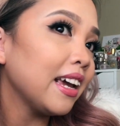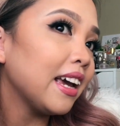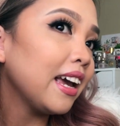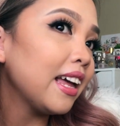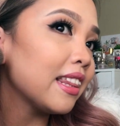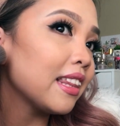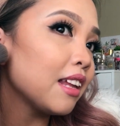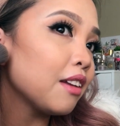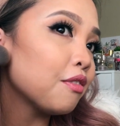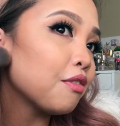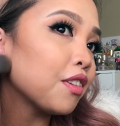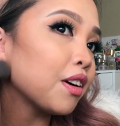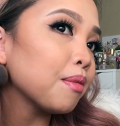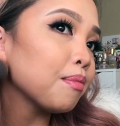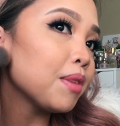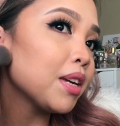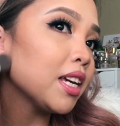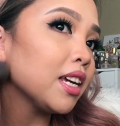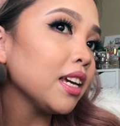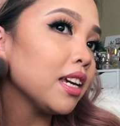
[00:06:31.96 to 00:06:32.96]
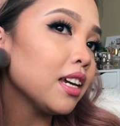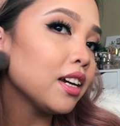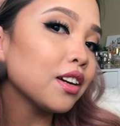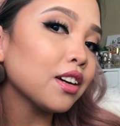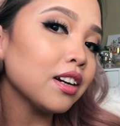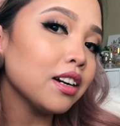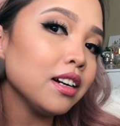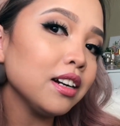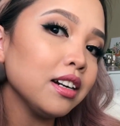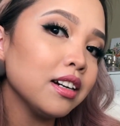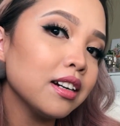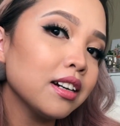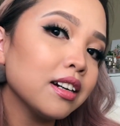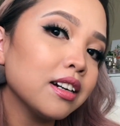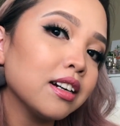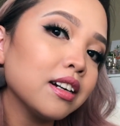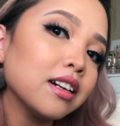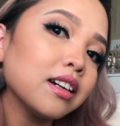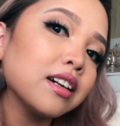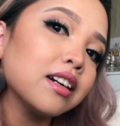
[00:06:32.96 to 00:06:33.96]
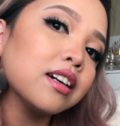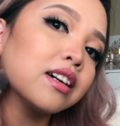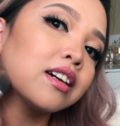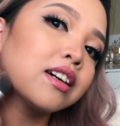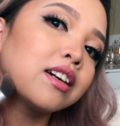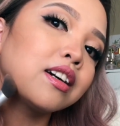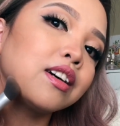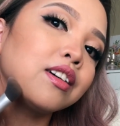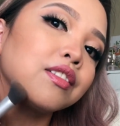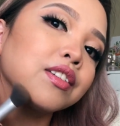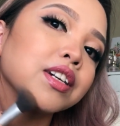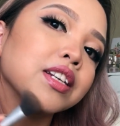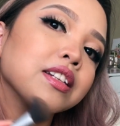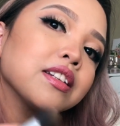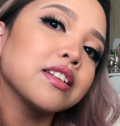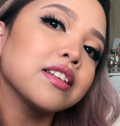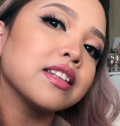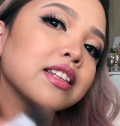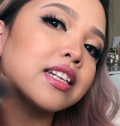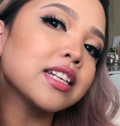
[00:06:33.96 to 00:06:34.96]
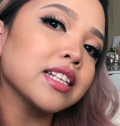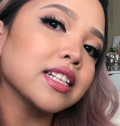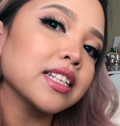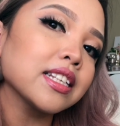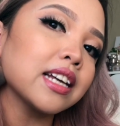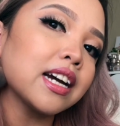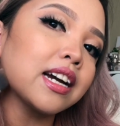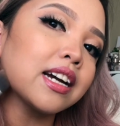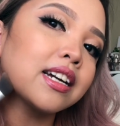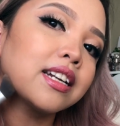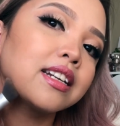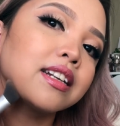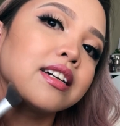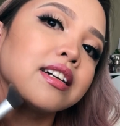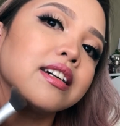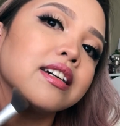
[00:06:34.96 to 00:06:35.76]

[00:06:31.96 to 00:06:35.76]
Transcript: And then from here, going to this side.